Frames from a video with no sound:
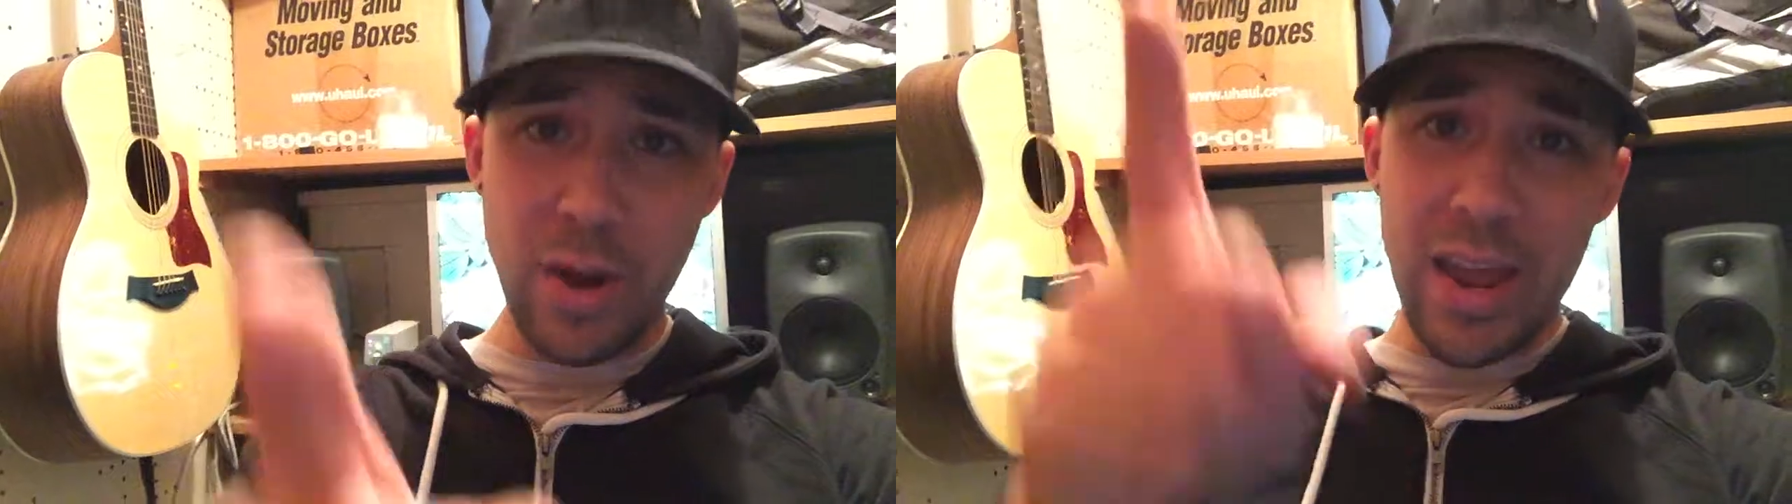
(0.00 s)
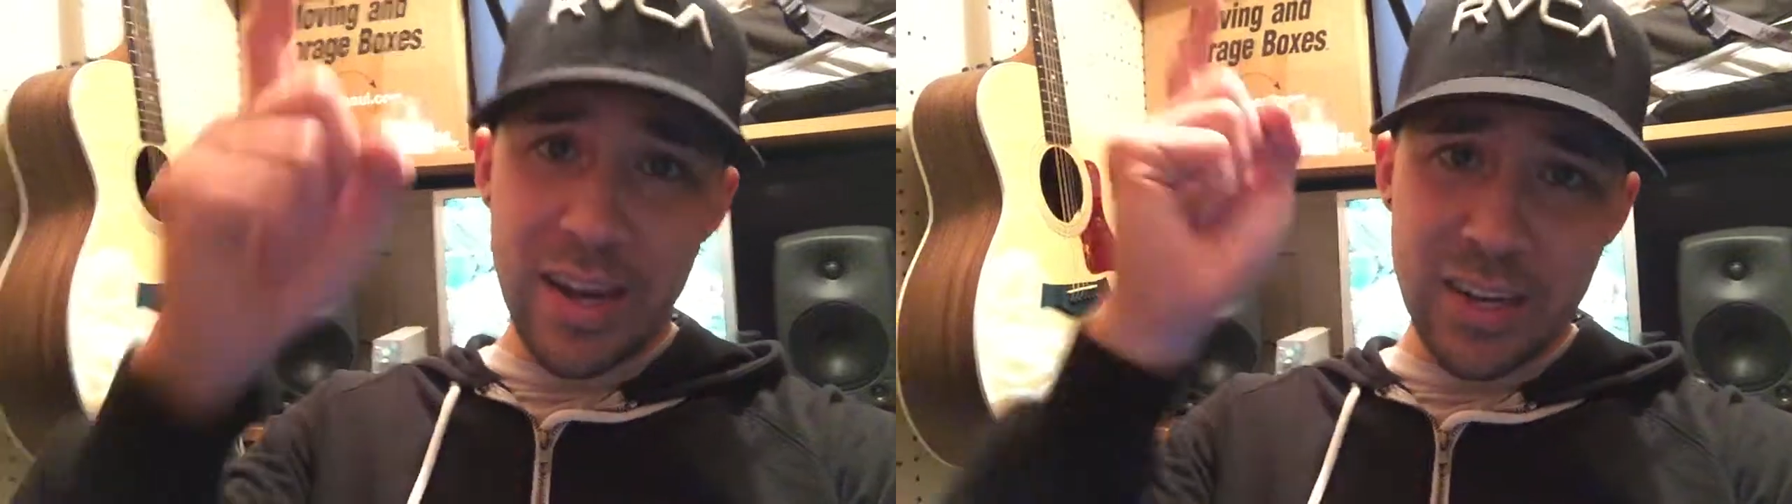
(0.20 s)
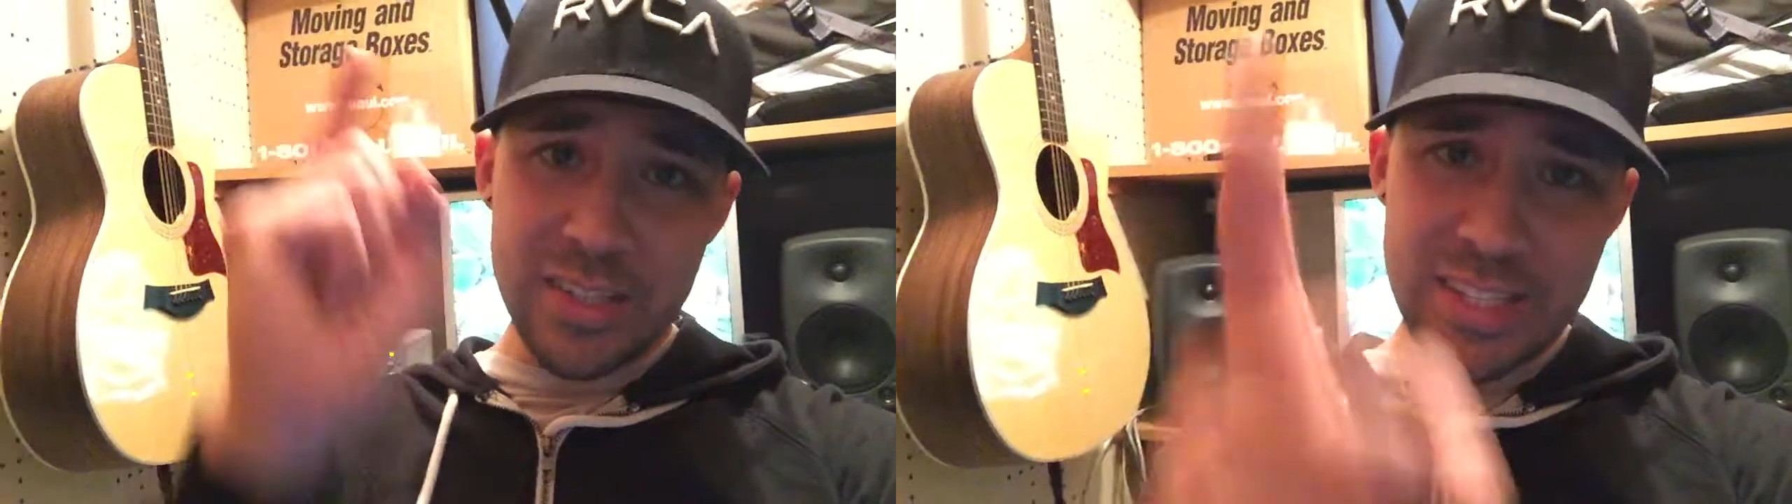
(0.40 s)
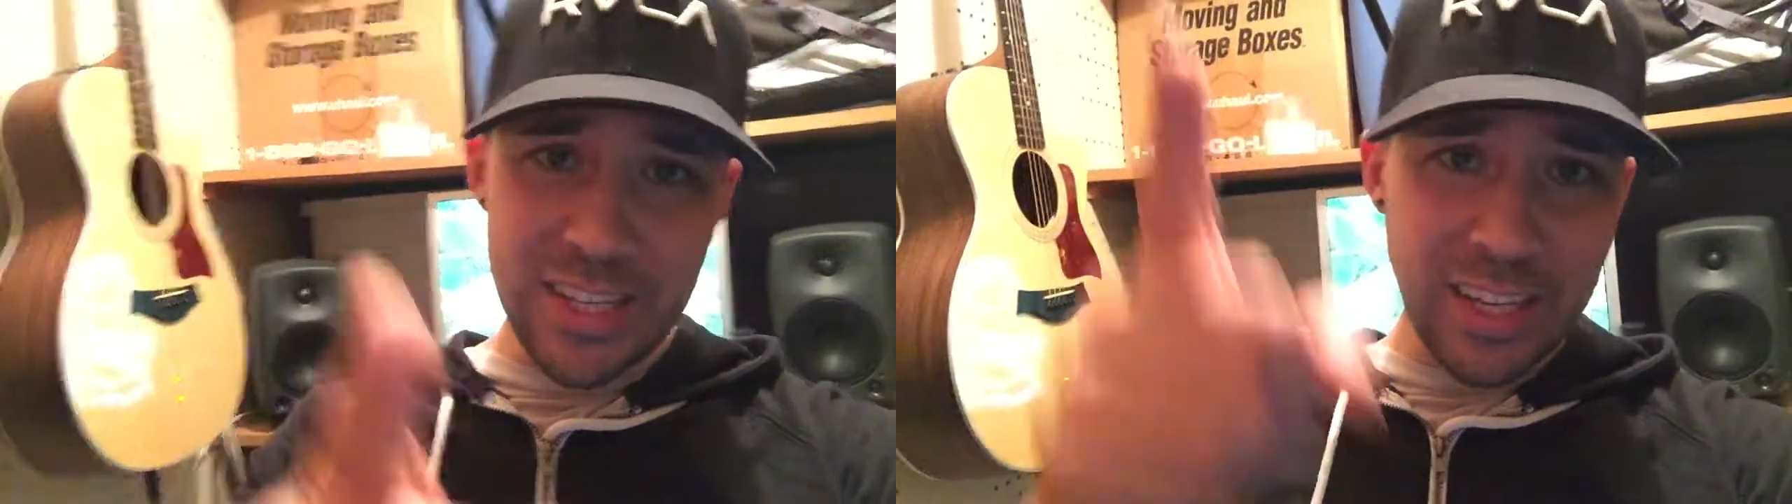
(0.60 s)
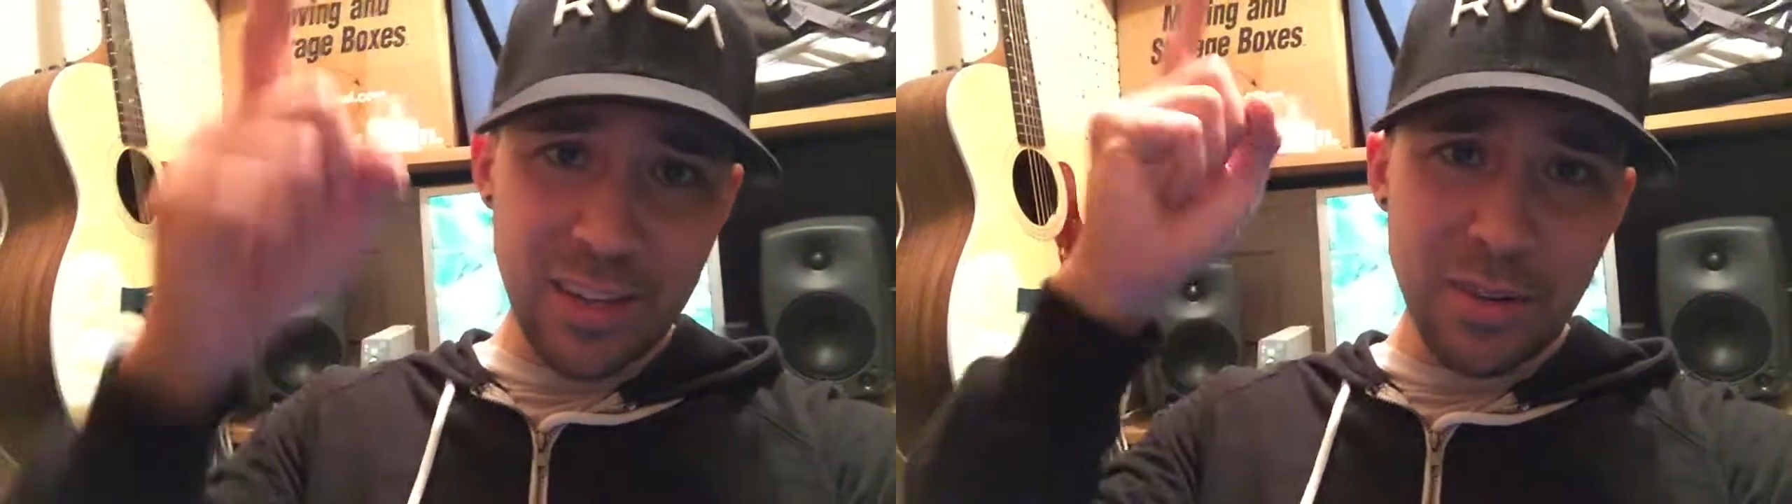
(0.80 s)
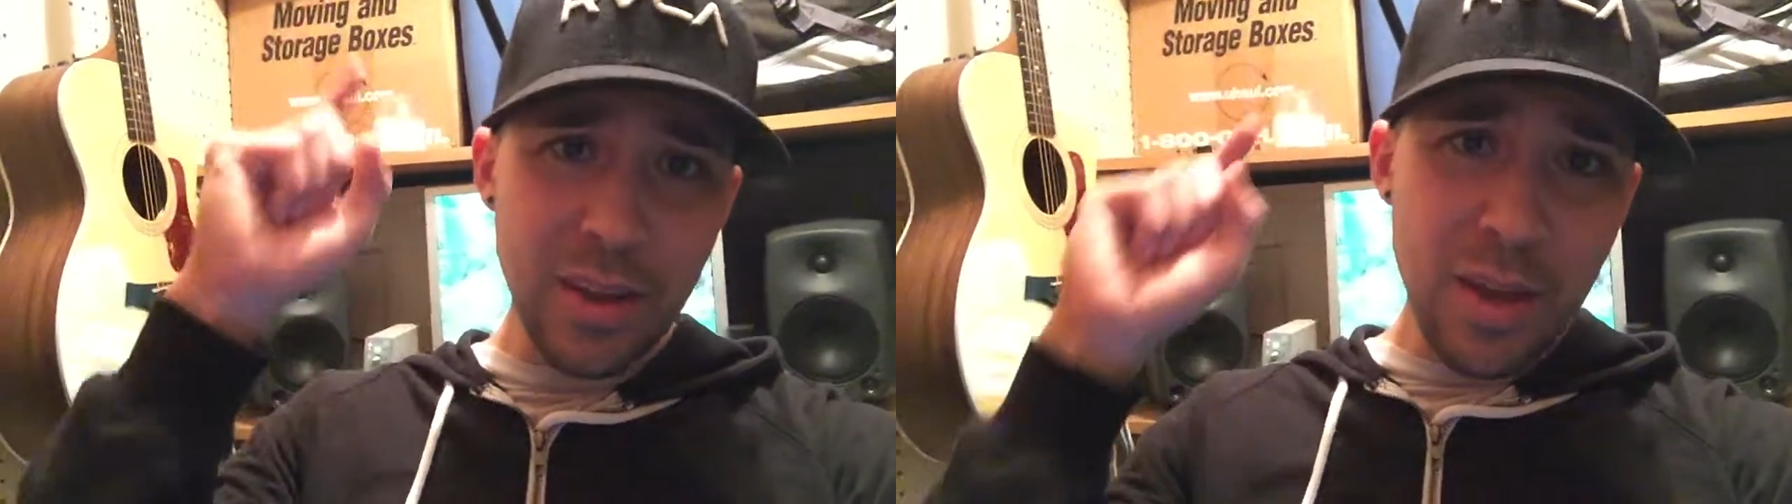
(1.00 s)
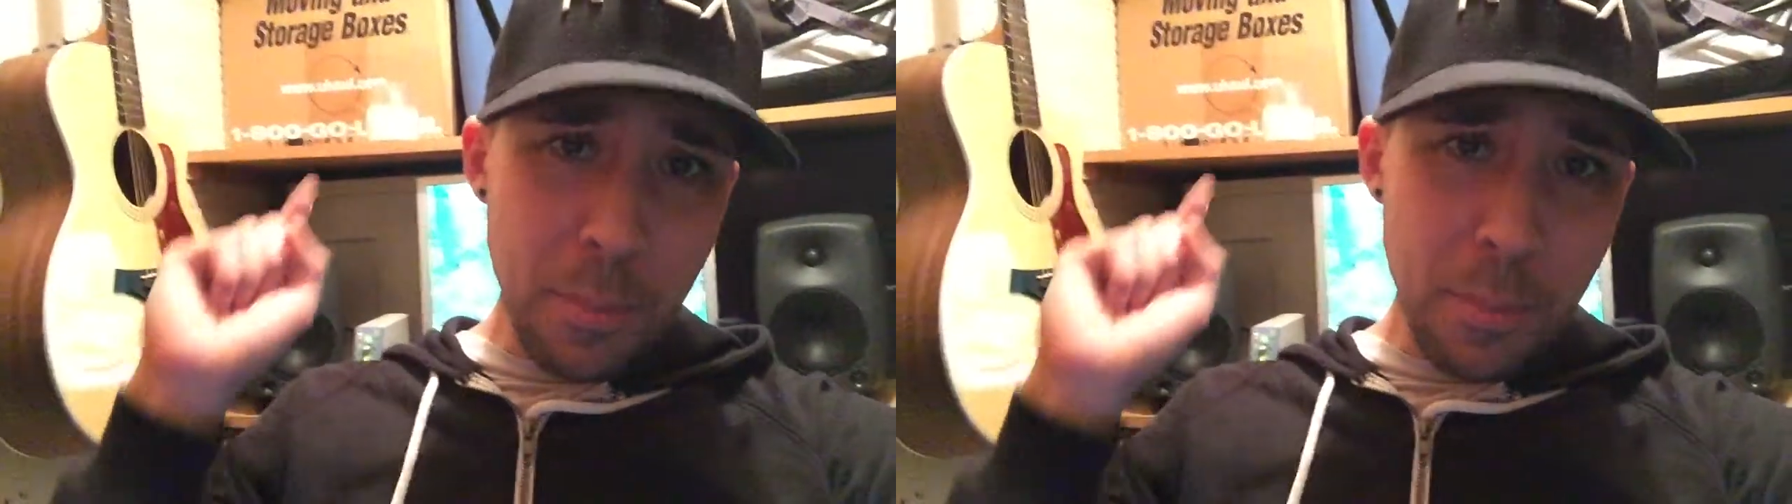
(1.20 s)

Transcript: Writing, singing,